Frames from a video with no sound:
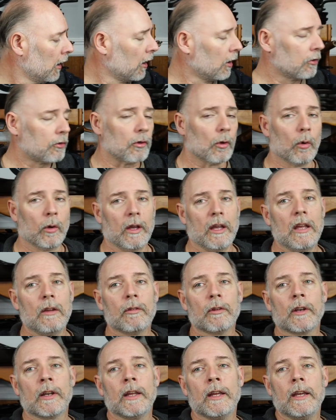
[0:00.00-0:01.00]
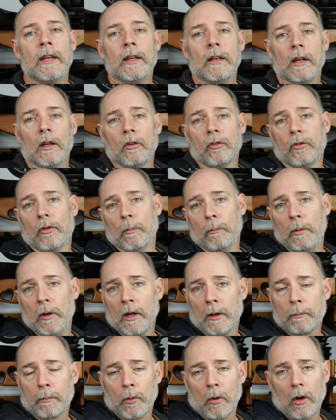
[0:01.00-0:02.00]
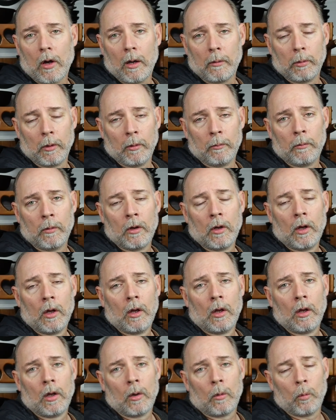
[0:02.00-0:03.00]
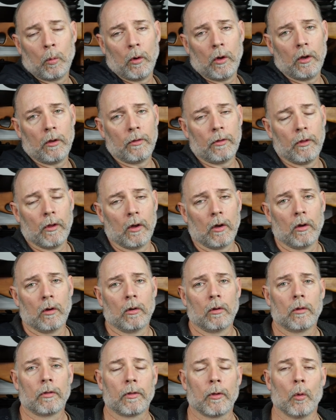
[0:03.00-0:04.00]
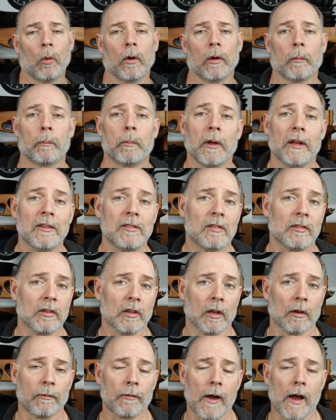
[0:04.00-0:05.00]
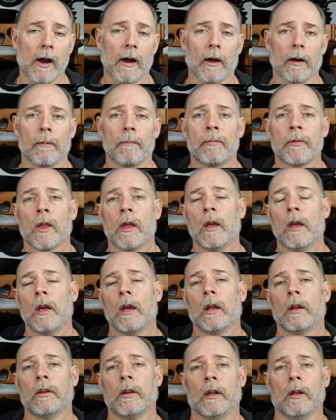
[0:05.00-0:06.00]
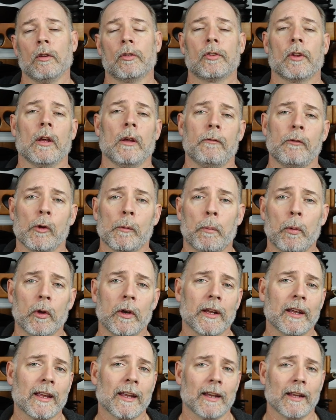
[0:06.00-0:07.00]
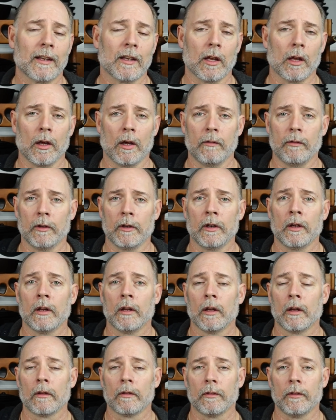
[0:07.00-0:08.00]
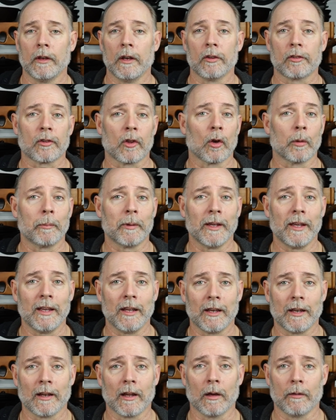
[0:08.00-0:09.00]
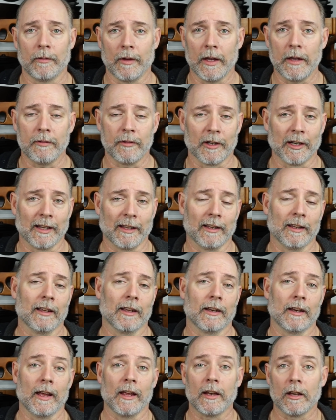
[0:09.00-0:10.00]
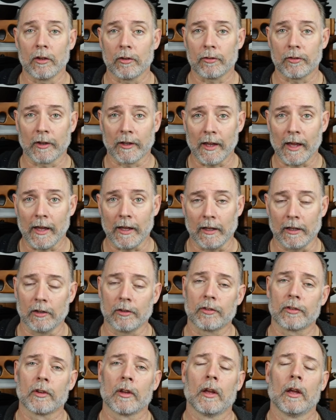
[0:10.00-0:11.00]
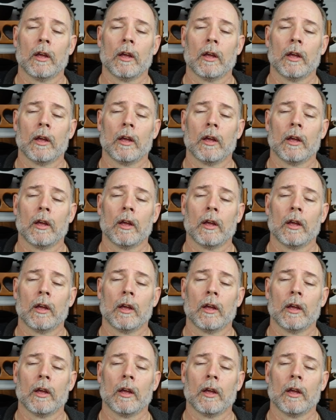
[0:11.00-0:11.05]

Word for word: So even heat is the big problem with uh, throwing pieces in the fire. Now you say if you're putting it in the oven, then it's going to be heating up evenly, and that is the case.